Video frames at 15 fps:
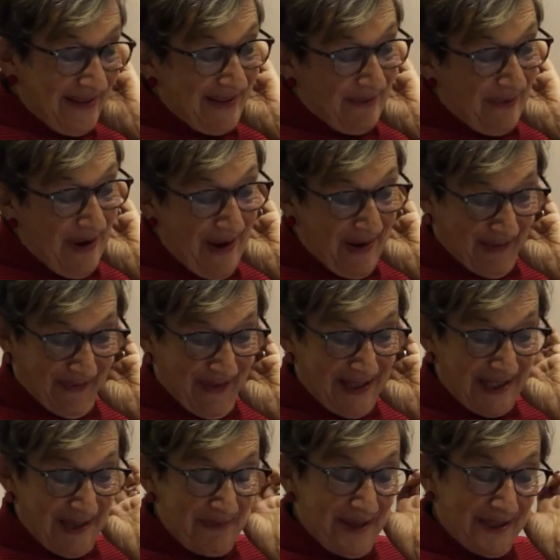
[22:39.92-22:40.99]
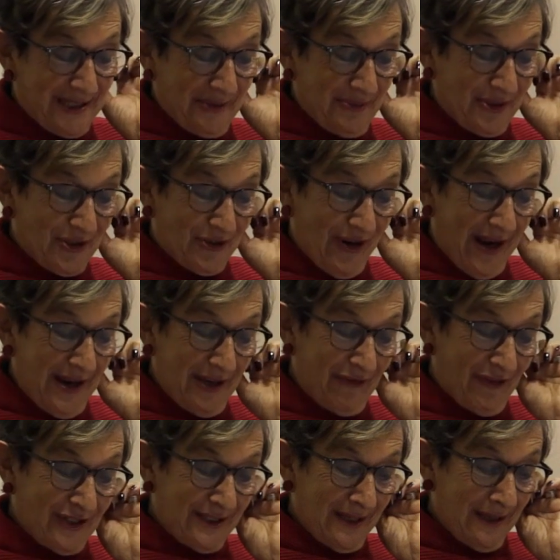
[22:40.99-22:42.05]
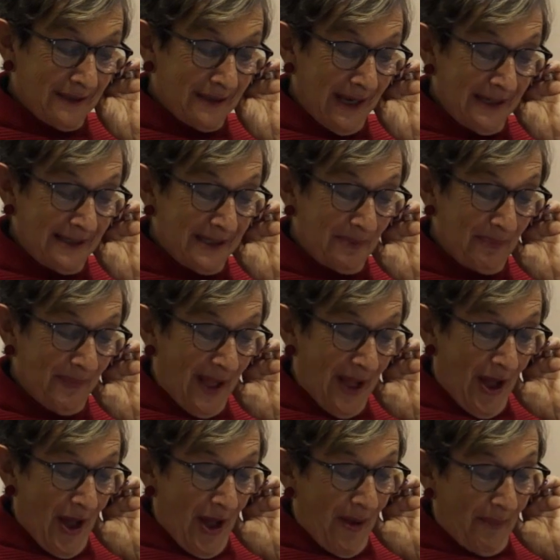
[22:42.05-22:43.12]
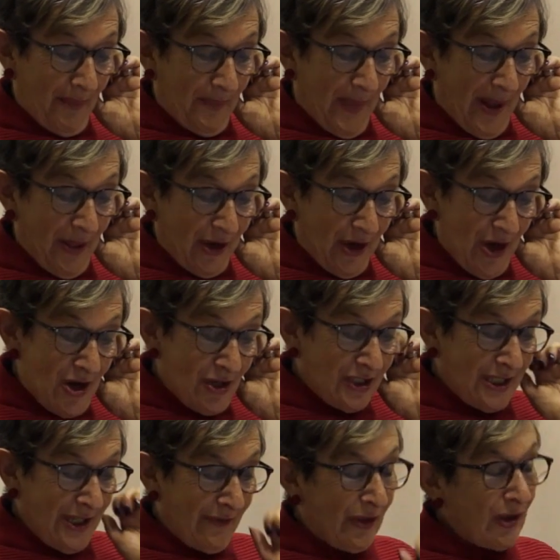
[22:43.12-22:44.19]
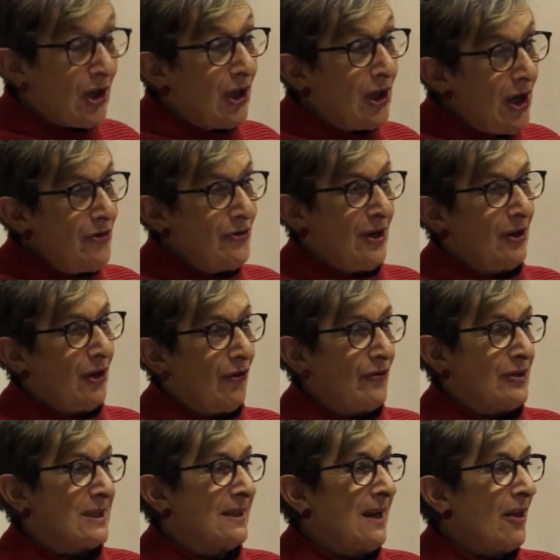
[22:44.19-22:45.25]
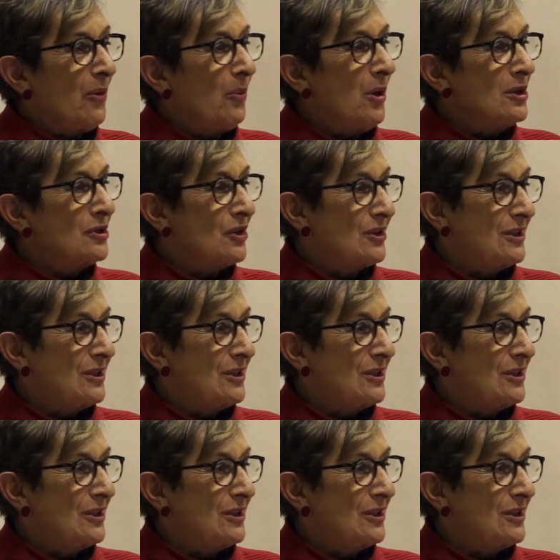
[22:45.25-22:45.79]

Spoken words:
the work of this committee was greatly facilitated by the courtesy of the Colonial Office. In other words,